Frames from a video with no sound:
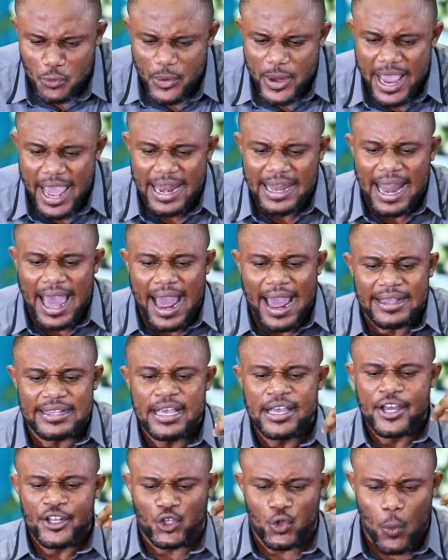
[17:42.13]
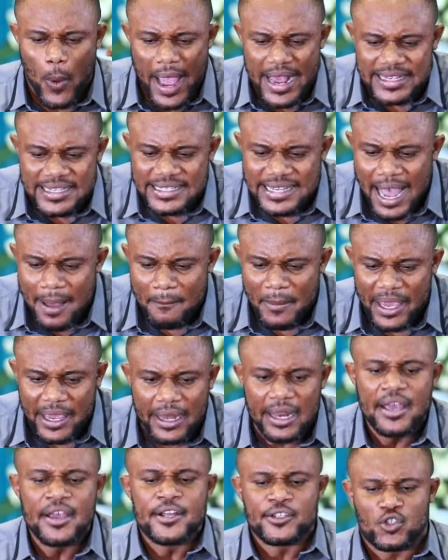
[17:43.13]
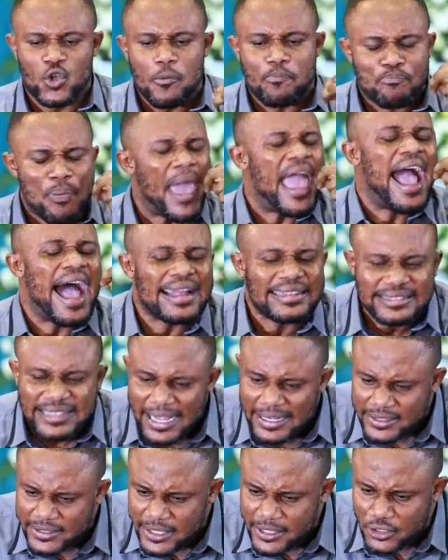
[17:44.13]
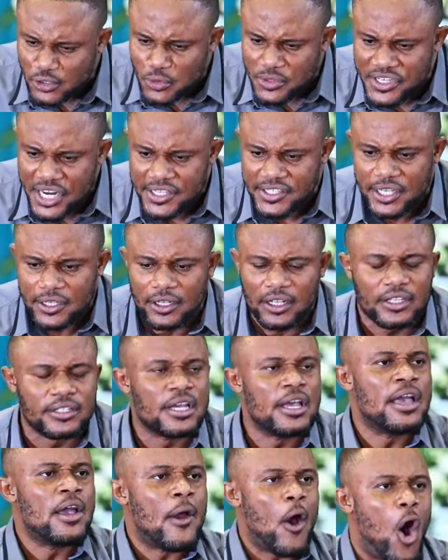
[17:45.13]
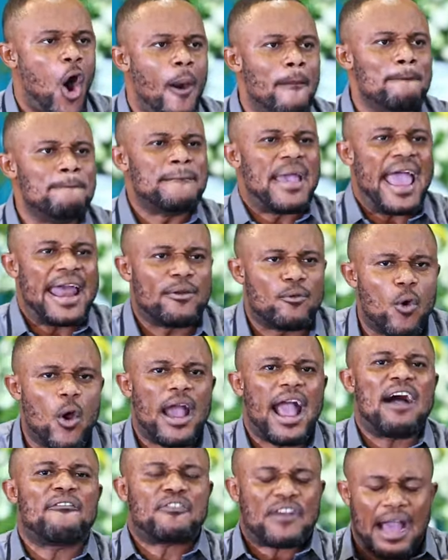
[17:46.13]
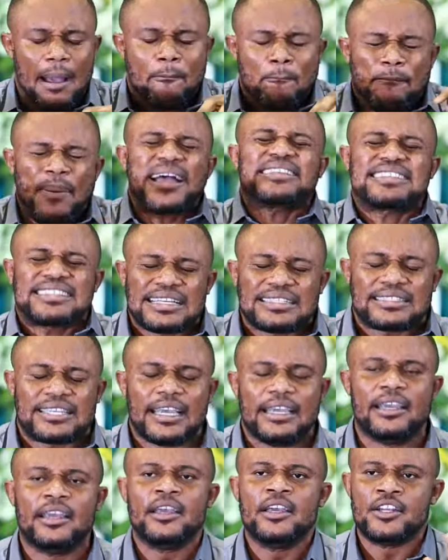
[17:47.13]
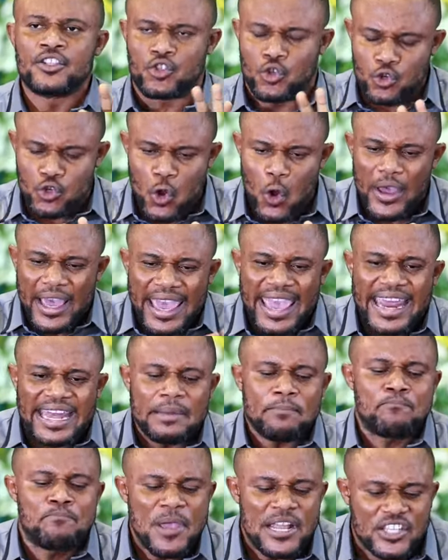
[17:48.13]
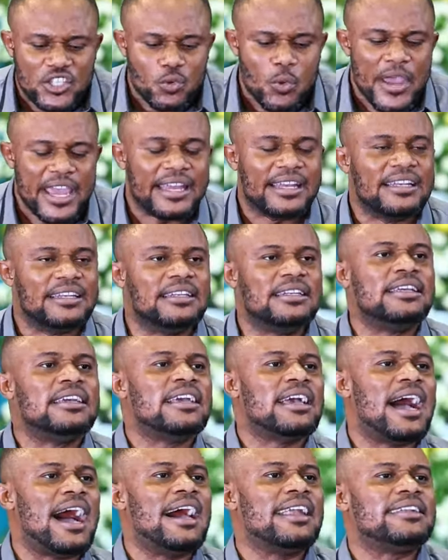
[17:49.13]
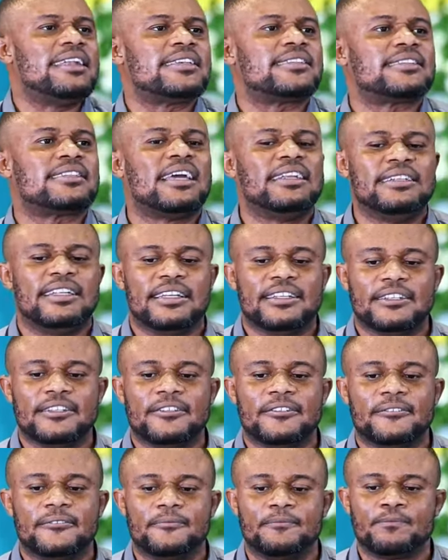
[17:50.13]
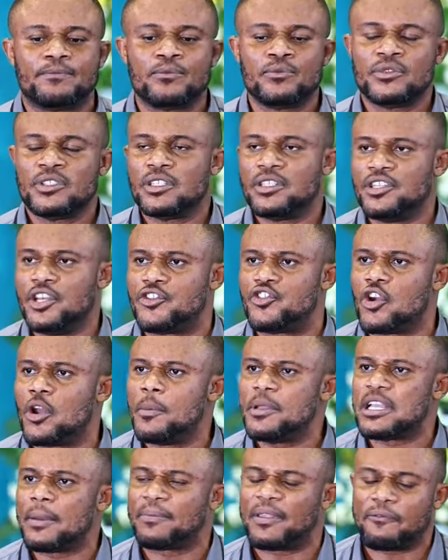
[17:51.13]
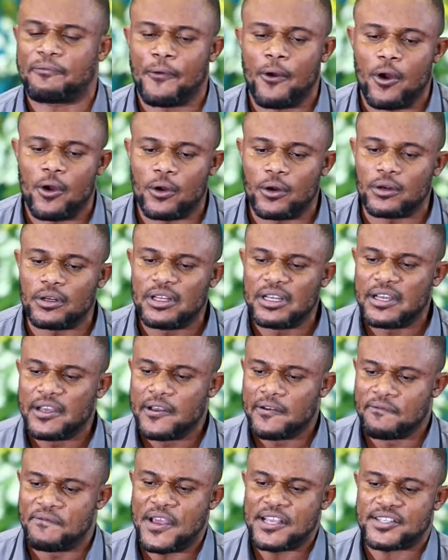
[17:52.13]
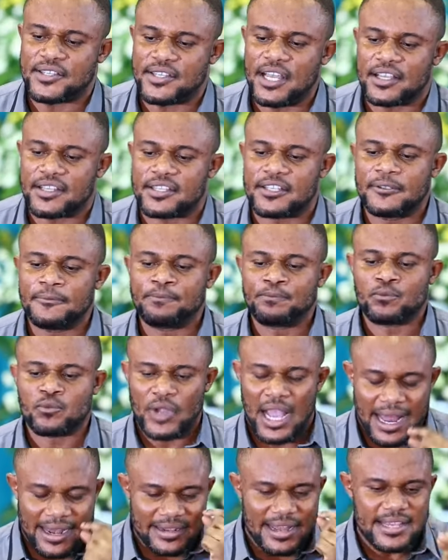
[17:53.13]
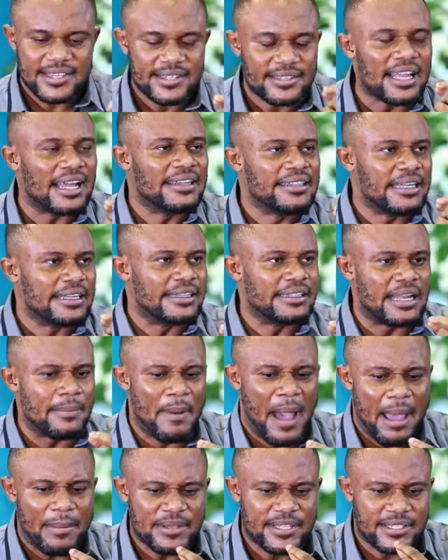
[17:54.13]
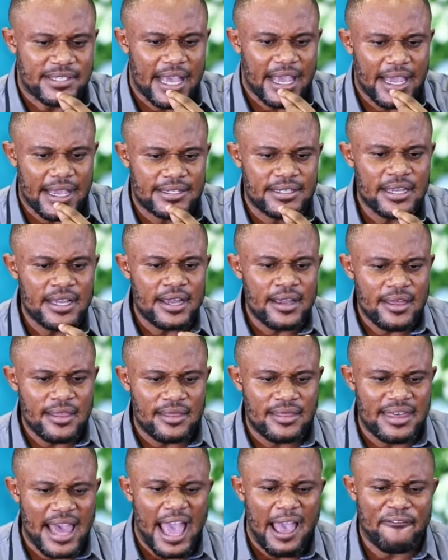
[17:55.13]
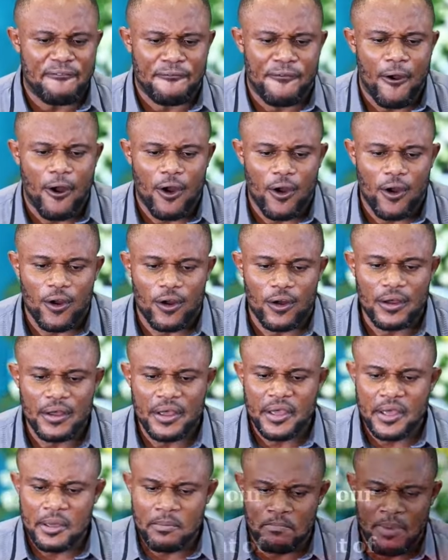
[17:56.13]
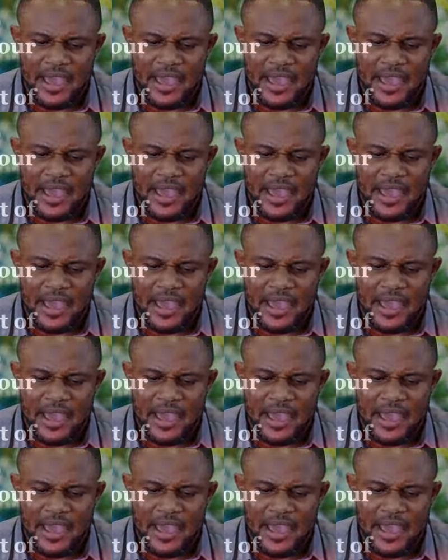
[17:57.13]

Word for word: to realize, to examine, to pay attention to details, or men who have capacity to know in between understanding. Deuteronomy chapter 4, verse 6. Understanding. The Bible says, Therefore,